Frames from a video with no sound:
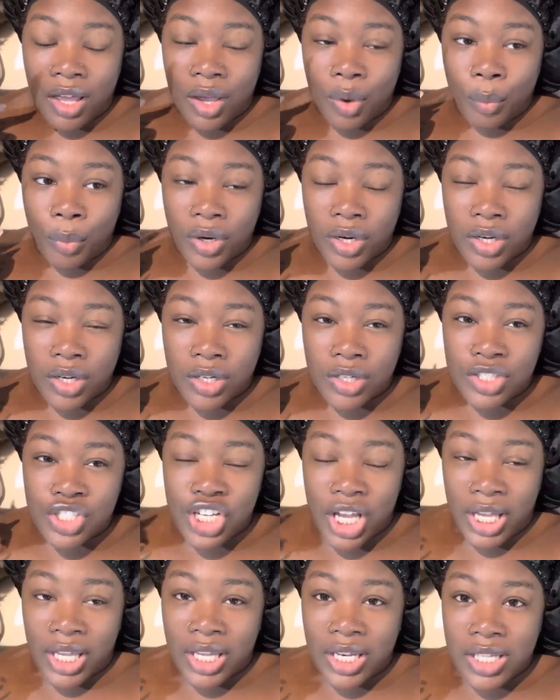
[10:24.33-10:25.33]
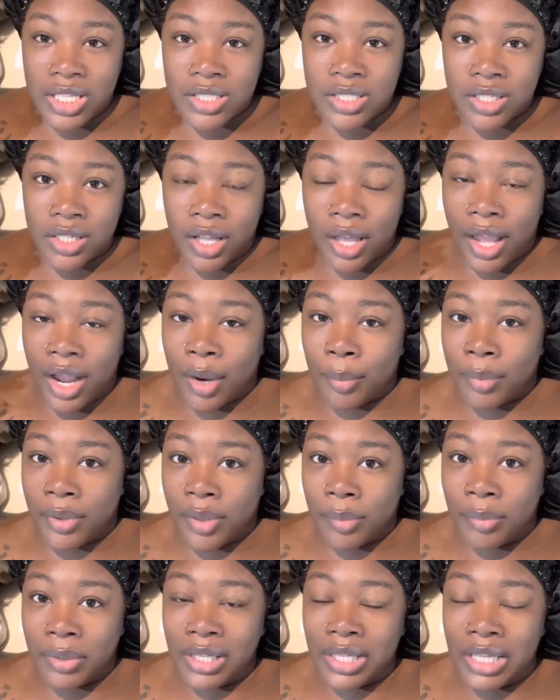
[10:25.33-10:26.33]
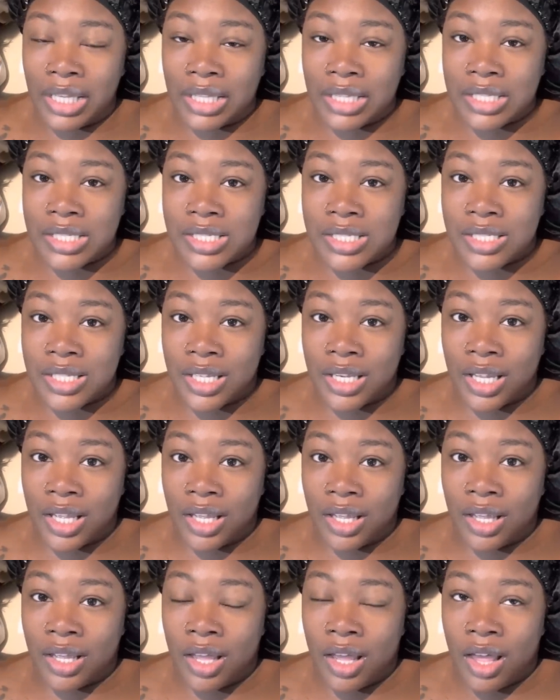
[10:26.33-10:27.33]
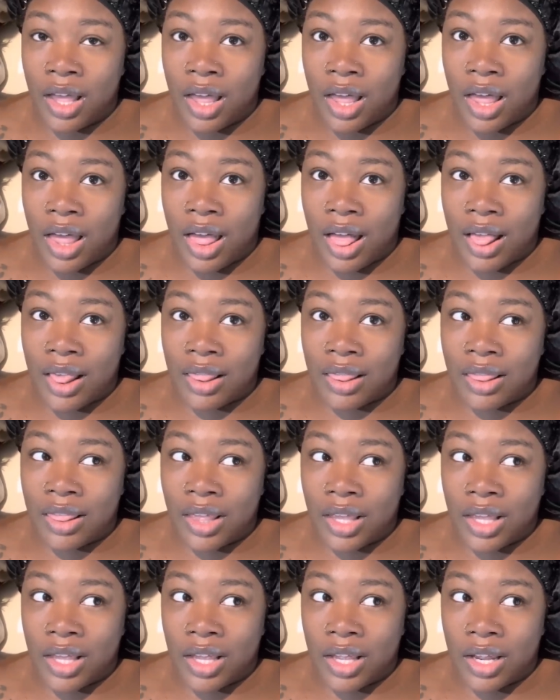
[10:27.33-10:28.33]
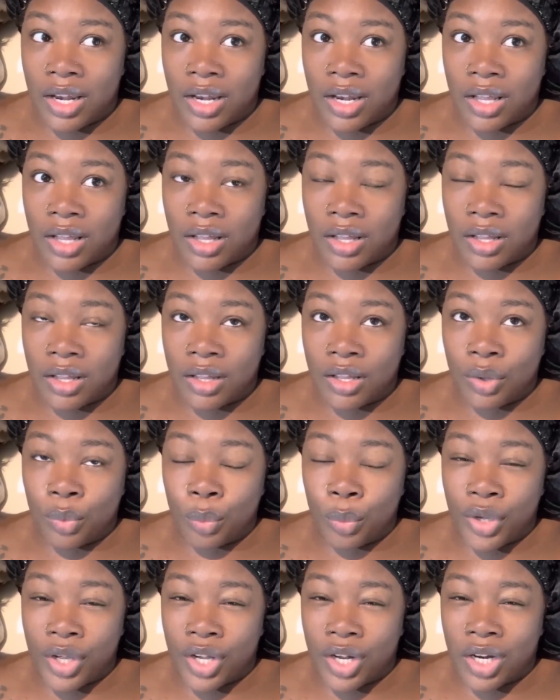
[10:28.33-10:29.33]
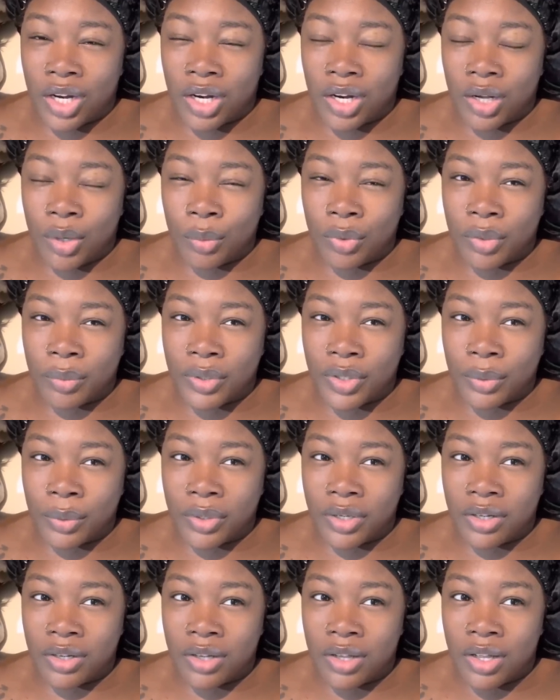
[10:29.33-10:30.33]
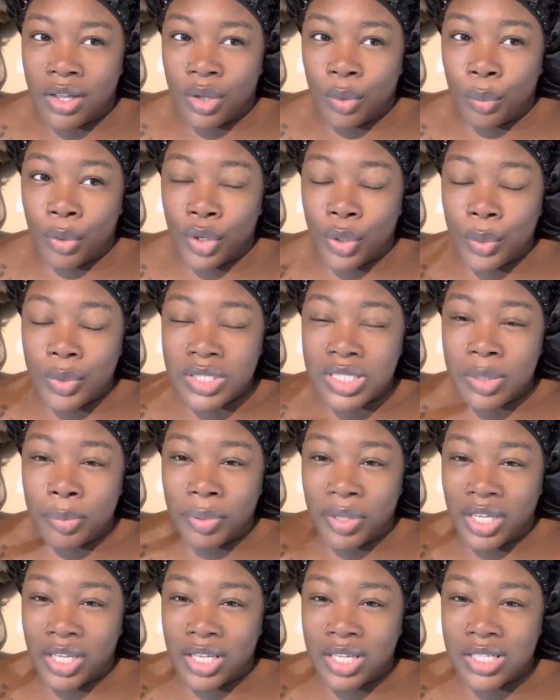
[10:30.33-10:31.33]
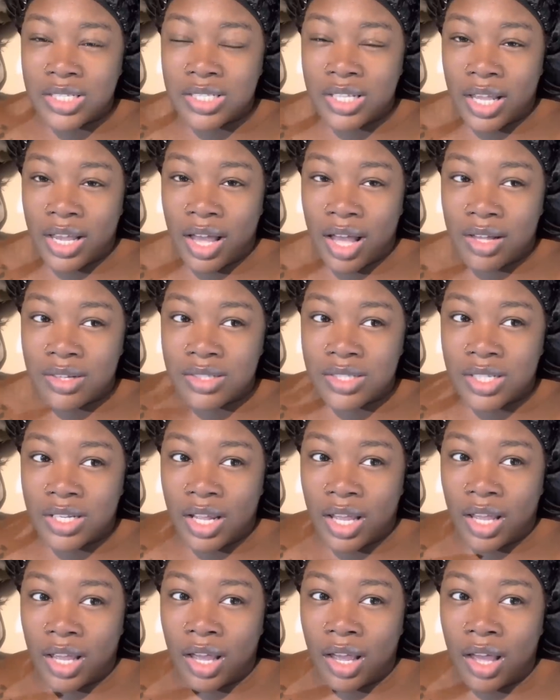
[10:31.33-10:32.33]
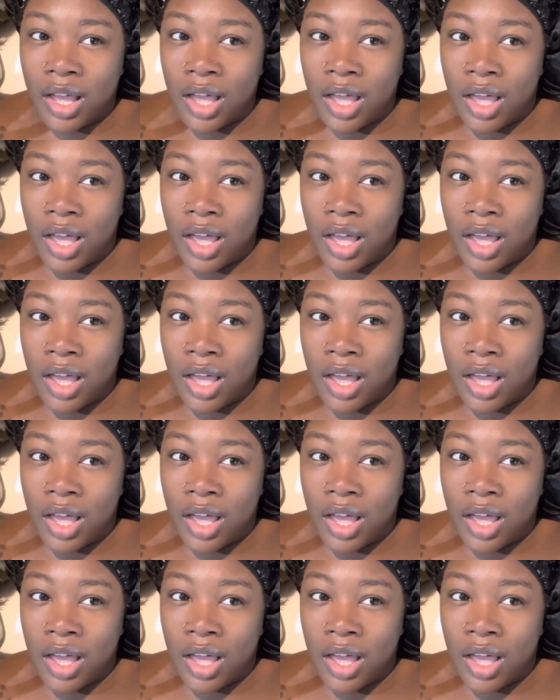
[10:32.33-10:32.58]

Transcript: We're checking into Airbnb in the city. And then we're, what are we doing? We're going to Picnic Steakhouse today